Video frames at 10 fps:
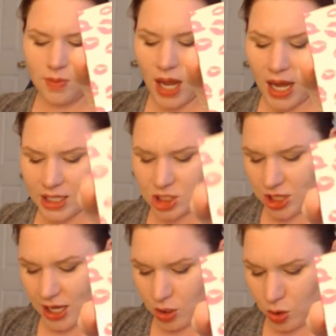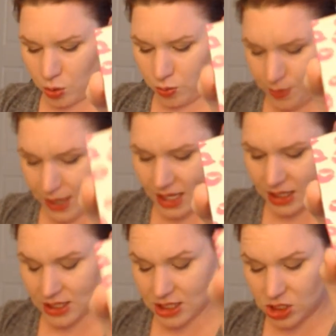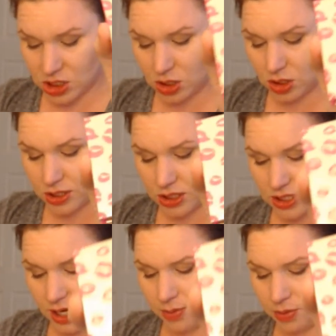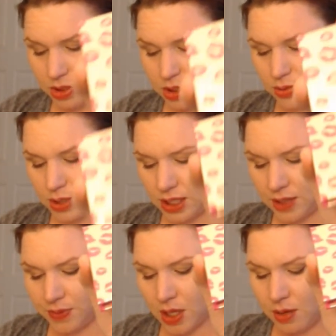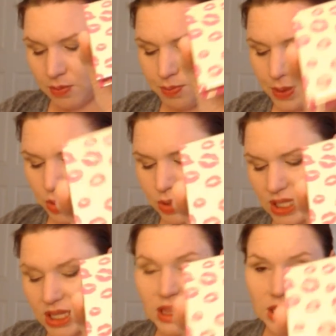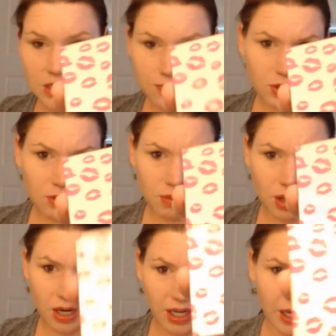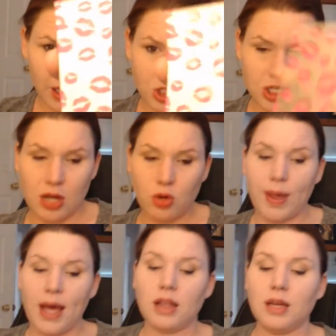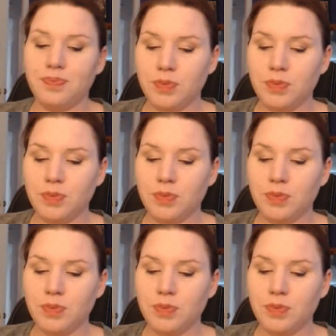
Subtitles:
eyeshadow palette. This is called the Double Duty Beauty Leave Your Mark eyeshadow palette.